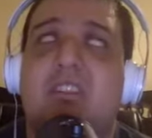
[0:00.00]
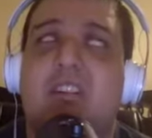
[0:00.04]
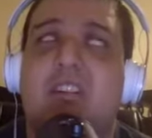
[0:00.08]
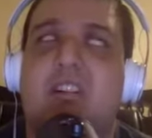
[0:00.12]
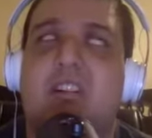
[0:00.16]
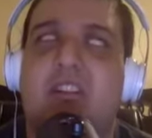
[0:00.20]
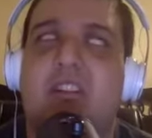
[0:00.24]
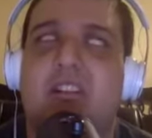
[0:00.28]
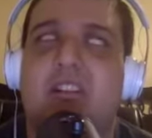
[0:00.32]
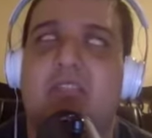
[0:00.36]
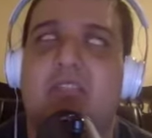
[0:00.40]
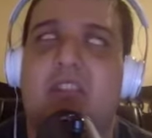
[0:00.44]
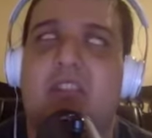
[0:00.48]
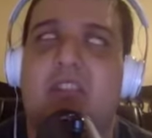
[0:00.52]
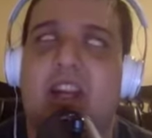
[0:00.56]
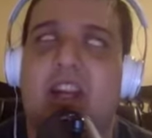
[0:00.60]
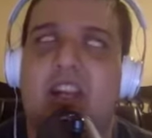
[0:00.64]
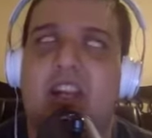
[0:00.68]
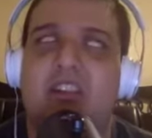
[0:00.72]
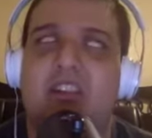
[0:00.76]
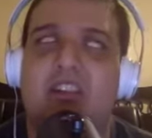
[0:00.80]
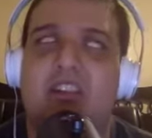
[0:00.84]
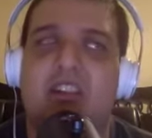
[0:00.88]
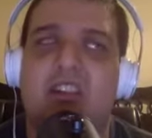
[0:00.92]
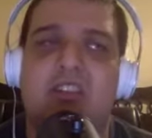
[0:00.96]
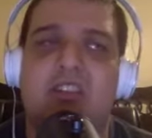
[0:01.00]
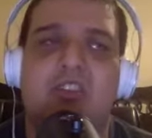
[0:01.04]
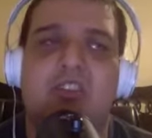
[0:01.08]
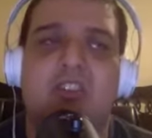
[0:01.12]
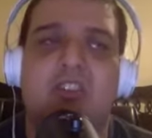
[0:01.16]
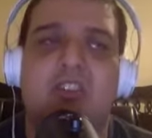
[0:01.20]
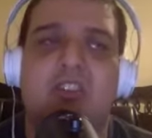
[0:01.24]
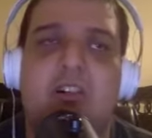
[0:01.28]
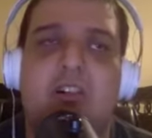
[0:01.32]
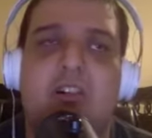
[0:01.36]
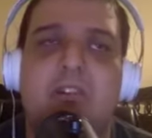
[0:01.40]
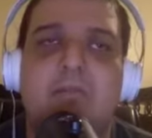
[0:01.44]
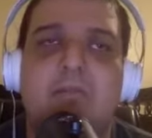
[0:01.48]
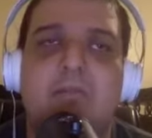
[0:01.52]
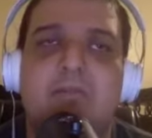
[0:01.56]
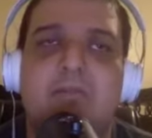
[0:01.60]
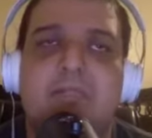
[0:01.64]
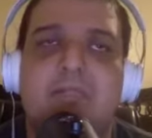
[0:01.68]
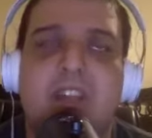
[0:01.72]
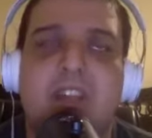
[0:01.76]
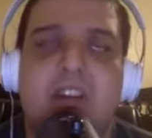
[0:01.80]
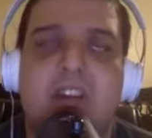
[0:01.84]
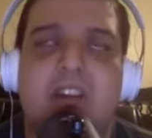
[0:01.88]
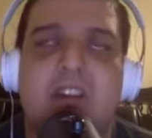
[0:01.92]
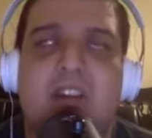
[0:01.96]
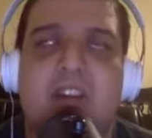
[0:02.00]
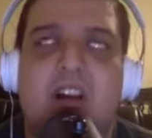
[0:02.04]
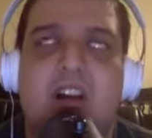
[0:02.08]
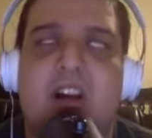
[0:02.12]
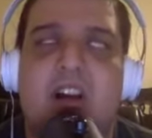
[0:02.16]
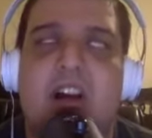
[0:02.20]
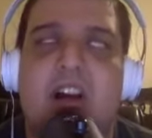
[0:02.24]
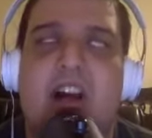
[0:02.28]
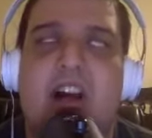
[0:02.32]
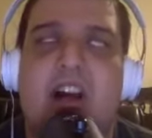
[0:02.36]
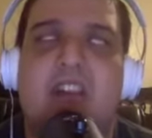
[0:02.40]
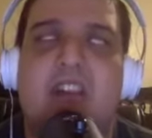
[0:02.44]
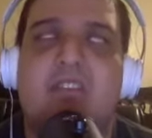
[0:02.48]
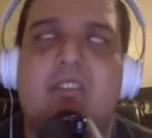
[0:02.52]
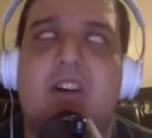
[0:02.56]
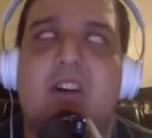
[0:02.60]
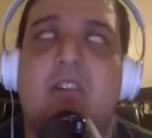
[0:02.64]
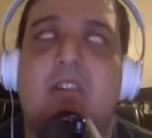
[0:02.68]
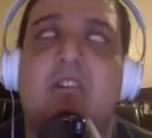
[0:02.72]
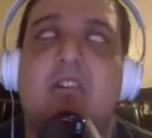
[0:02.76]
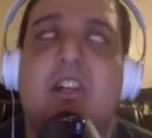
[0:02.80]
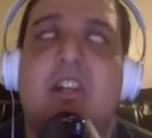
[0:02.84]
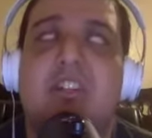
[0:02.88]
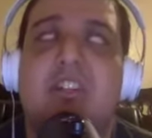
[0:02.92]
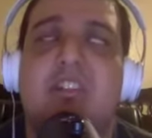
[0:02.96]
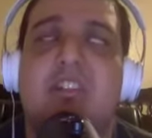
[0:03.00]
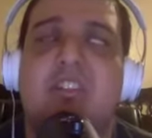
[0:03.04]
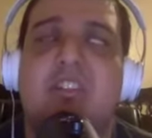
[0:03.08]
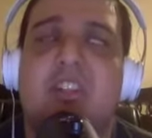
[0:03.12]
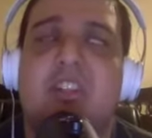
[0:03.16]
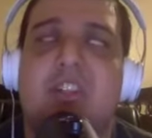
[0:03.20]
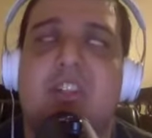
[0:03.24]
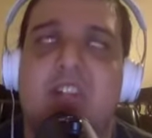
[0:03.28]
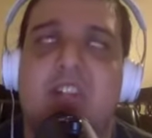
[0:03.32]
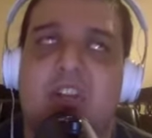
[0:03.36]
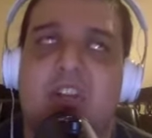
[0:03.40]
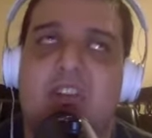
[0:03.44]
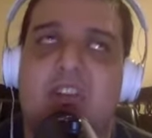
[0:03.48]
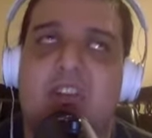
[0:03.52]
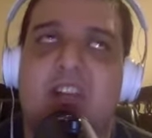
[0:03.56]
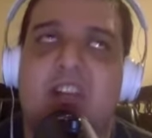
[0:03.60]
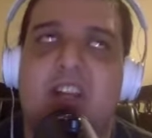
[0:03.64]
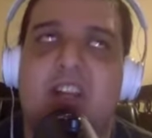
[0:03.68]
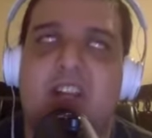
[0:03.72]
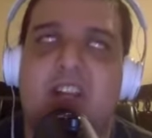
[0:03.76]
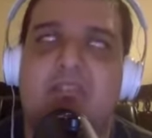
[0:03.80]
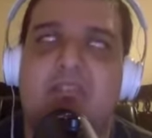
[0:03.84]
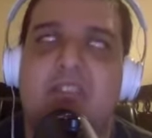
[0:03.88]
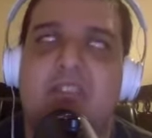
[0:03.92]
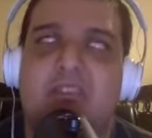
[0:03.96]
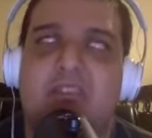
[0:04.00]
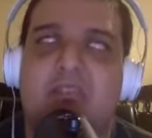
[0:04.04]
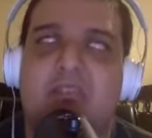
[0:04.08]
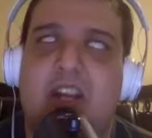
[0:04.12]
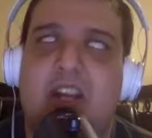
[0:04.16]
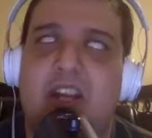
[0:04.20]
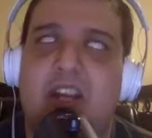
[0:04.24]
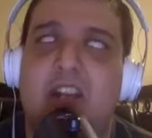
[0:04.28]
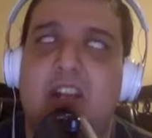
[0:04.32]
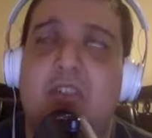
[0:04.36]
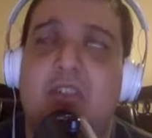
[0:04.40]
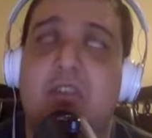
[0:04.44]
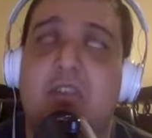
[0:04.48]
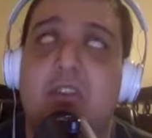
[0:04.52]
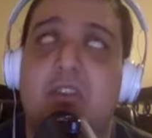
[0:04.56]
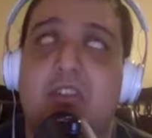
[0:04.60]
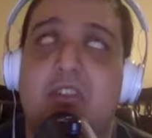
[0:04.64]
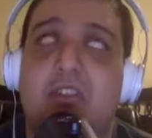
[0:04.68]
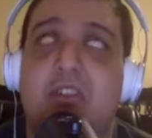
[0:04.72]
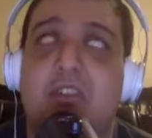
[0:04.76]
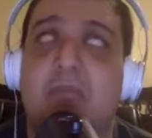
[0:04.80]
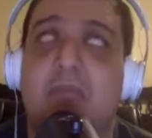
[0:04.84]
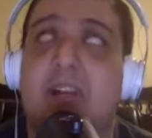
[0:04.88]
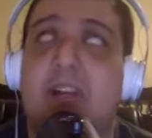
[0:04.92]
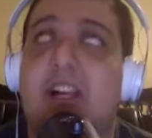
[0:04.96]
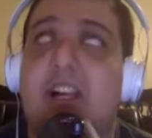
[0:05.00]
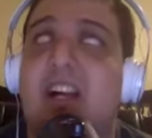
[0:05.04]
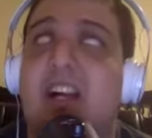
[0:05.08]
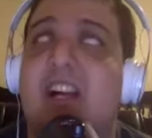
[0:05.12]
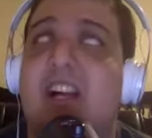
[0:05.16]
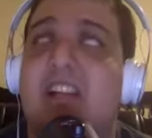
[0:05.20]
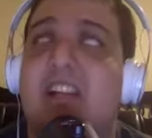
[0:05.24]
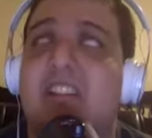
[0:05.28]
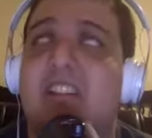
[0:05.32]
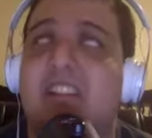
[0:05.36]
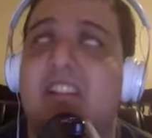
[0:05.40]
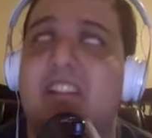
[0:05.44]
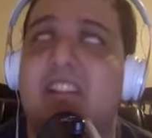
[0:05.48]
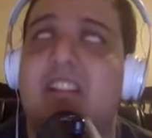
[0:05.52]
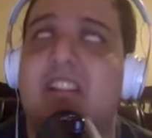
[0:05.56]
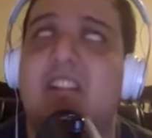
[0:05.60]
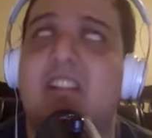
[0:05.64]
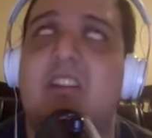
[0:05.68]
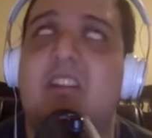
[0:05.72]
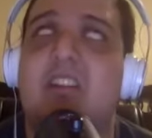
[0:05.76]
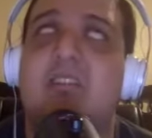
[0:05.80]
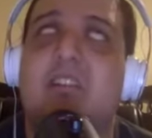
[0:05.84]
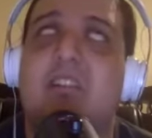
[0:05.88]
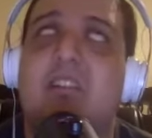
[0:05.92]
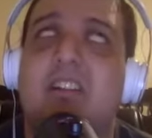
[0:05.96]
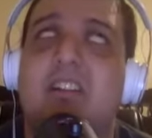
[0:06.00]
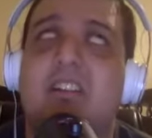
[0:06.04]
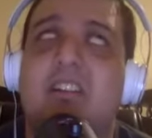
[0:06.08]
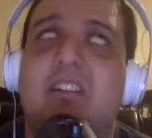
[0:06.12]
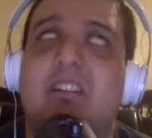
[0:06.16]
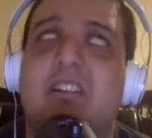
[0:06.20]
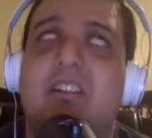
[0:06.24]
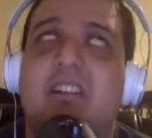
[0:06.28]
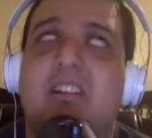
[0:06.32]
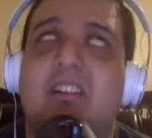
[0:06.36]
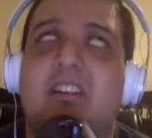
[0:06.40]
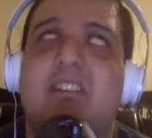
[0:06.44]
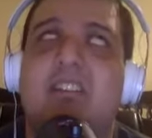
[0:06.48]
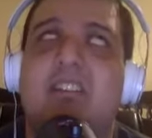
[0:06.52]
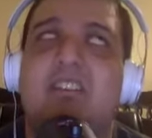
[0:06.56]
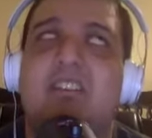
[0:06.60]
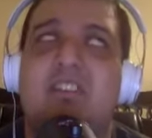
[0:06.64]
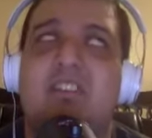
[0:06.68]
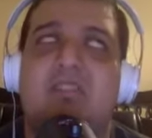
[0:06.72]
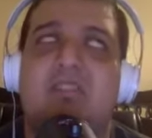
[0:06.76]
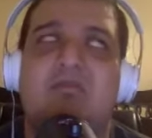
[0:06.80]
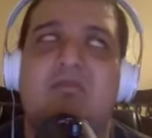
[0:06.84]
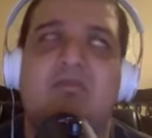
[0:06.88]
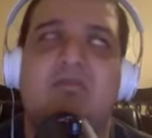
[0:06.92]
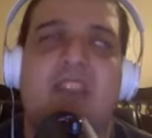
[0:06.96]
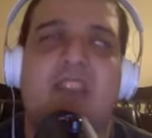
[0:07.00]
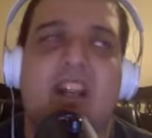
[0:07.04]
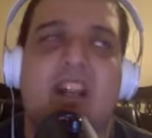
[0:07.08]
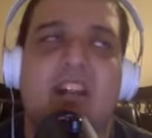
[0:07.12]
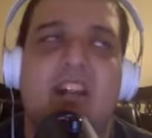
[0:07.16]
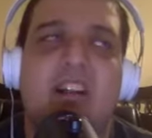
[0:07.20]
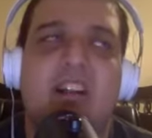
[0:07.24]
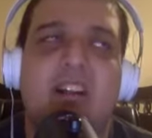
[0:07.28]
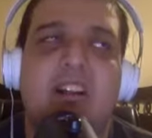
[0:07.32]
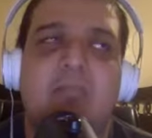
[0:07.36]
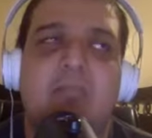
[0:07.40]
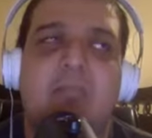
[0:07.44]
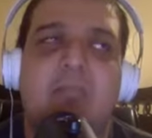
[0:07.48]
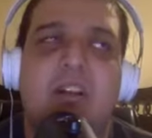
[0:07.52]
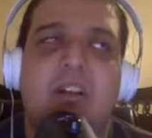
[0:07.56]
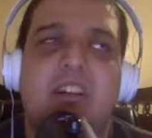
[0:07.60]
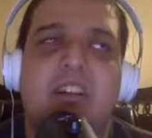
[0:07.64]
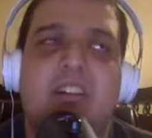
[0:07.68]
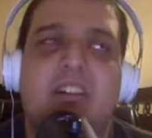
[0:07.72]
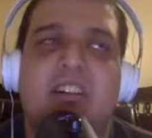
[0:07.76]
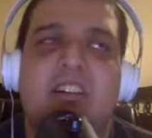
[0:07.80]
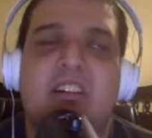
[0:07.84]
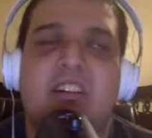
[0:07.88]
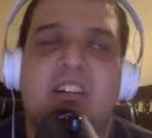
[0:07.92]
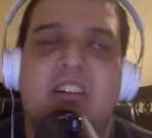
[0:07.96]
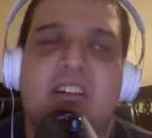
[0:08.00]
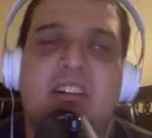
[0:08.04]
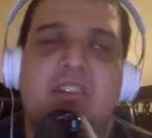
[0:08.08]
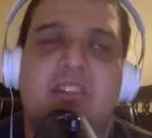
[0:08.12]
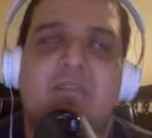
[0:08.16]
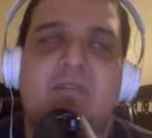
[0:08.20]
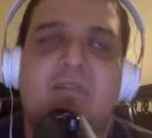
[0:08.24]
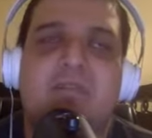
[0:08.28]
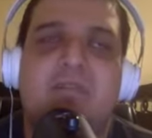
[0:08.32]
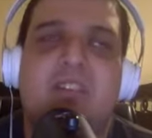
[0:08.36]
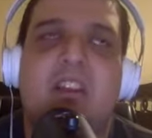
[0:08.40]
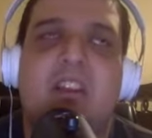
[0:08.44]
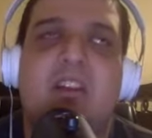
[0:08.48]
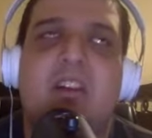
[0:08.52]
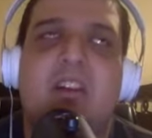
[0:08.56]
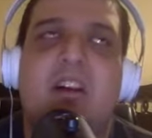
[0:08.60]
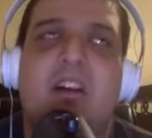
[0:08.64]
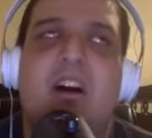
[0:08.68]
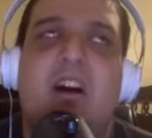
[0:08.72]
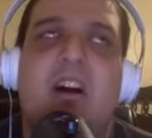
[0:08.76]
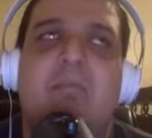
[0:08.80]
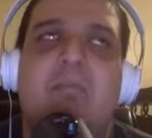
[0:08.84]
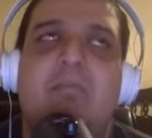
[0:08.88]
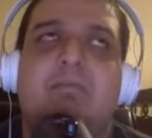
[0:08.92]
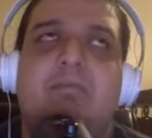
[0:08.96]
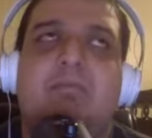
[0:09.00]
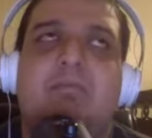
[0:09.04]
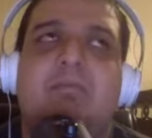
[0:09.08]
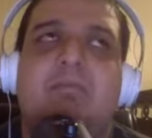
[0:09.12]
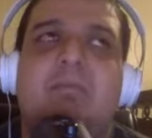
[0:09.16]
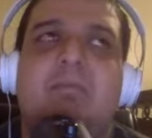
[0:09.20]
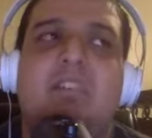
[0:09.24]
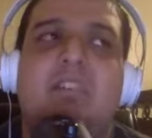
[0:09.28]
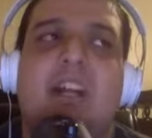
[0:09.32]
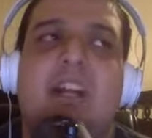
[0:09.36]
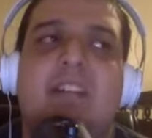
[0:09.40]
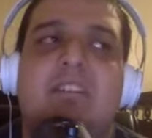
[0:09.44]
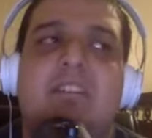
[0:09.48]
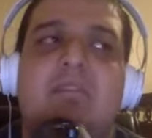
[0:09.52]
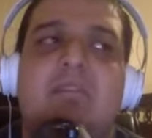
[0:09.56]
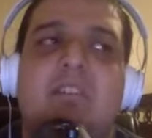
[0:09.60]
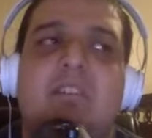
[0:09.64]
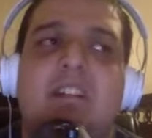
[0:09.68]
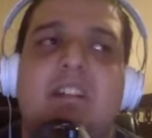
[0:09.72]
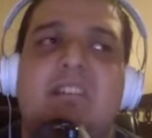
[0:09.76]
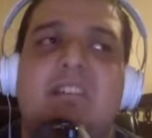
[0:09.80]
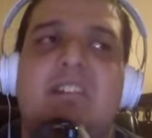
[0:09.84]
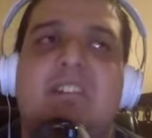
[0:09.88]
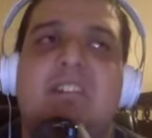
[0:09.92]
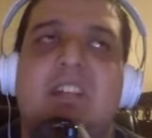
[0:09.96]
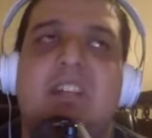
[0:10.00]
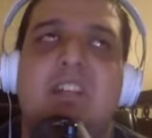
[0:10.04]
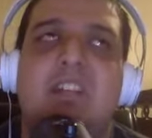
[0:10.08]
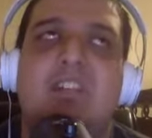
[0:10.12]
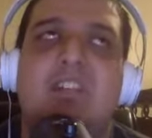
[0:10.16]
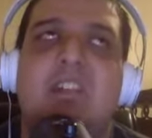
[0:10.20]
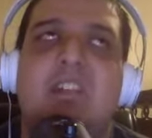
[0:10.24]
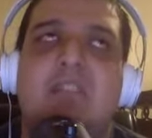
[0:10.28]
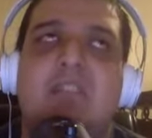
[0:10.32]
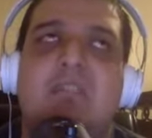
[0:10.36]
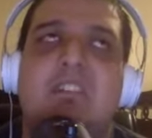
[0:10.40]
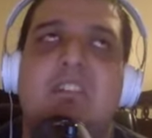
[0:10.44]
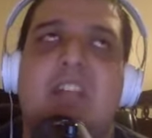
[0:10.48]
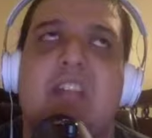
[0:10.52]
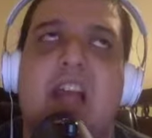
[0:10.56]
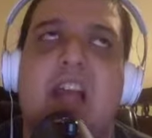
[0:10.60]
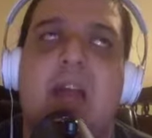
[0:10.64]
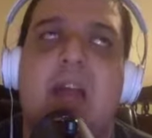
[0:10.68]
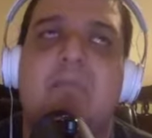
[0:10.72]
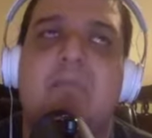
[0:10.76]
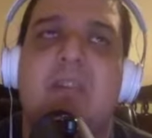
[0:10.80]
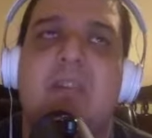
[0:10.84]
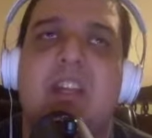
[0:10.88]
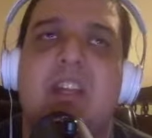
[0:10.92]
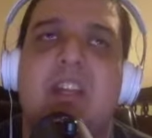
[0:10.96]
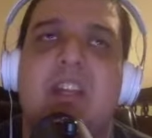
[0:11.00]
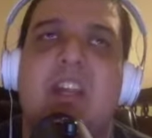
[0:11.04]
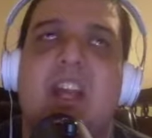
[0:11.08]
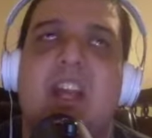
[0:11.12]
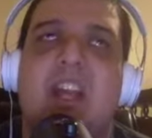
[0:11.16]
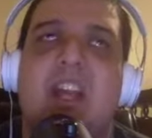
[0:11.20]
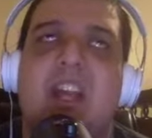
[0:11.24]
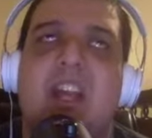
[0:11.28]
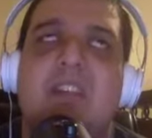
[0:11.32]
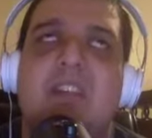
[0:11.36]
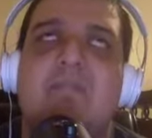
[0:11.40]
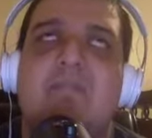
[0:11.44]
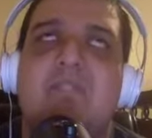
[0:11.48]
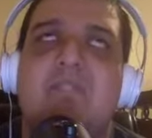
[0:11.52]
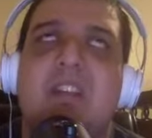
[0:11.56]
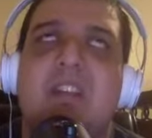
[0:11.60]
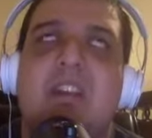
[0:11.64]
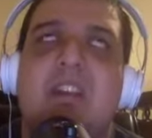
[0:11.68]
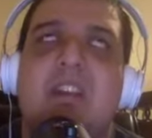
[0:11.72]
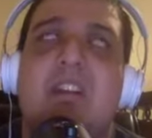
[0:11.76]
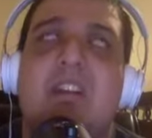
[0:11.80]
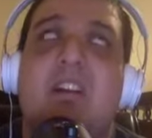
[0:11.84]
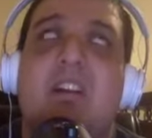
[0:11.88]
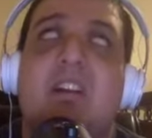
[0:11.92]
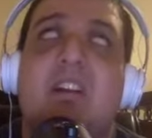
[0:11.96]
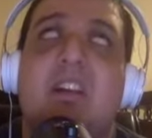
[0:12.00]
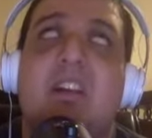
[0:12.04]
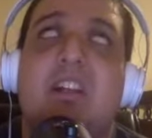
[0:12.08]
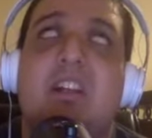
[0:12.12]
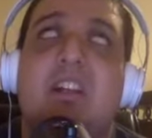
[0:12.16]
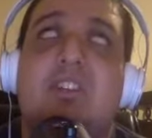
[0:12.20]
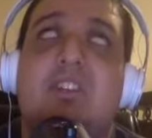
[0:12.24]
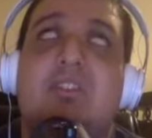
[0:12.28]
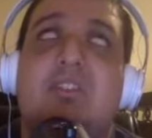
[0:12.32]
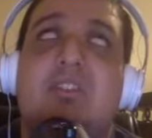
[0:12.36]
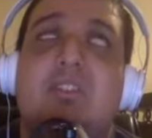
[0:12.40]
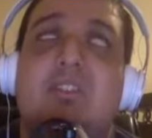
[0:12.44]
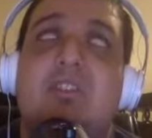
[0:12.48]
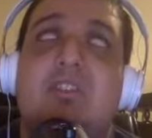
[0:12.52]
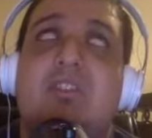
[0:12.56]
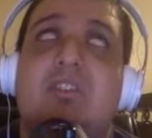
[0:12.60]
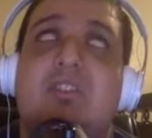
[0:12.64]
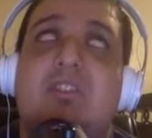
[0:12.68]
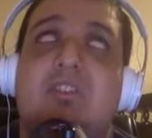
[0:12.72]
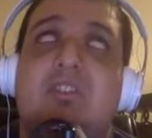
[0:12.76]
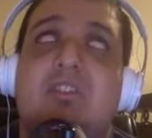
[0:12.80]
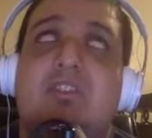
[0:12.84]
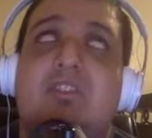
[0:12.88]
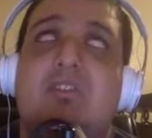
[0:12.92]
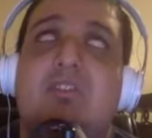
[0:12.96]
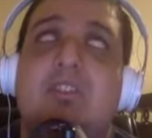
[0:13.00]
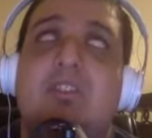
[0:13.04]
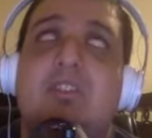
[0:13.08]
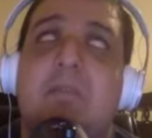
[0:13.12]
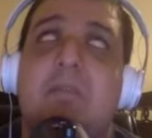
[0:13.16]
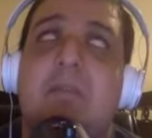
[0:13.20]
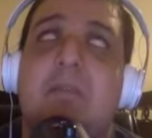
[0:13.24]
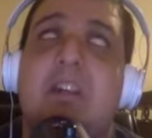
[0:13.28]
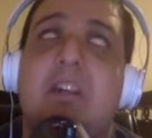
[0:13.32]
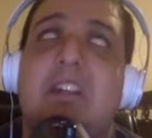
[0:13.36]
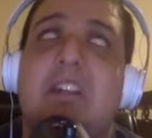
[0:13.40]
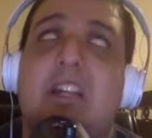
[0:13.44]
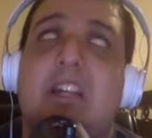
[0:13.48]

right? And so uh, I don't know. That's just a theory, I, right? Your viewers are gonna be like, ah, he's a second. No, it's right. But um, that's that's essentially what's happening, and it's just stupid that